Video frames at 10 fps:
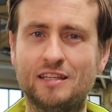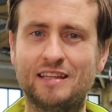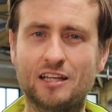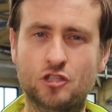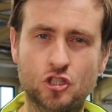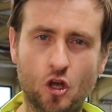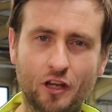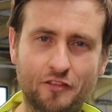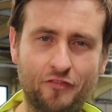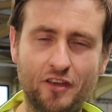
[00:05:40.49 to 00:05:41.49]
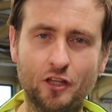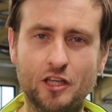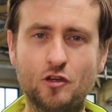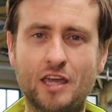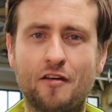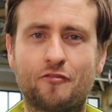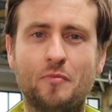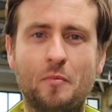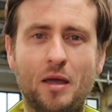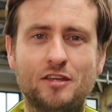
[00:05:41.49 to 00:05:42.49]
That solid feel that you get
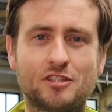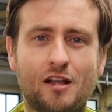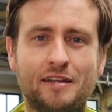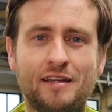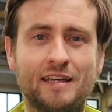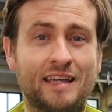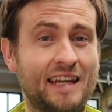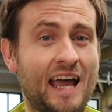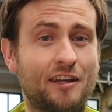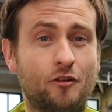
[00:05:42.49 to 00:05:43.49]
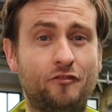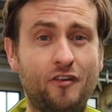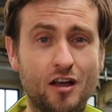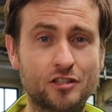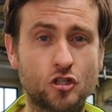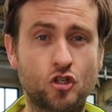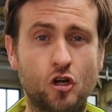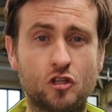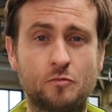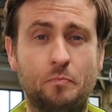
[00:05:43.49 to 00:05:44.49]
from the baseline can handle faster
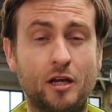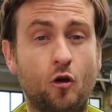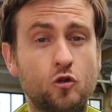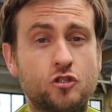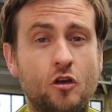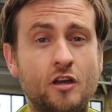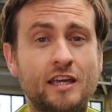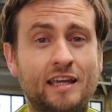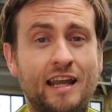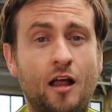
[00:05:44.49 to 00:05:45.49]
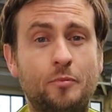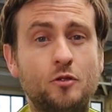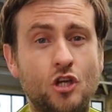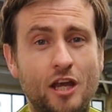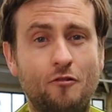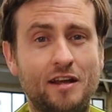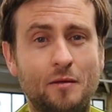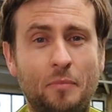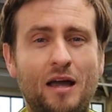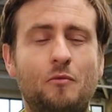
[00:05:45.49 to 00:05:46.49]
shots, but it also can help you generate
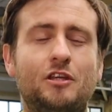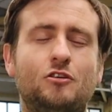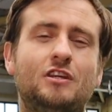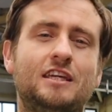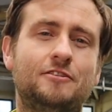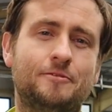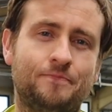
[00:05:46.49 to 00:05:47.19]
the power that you need.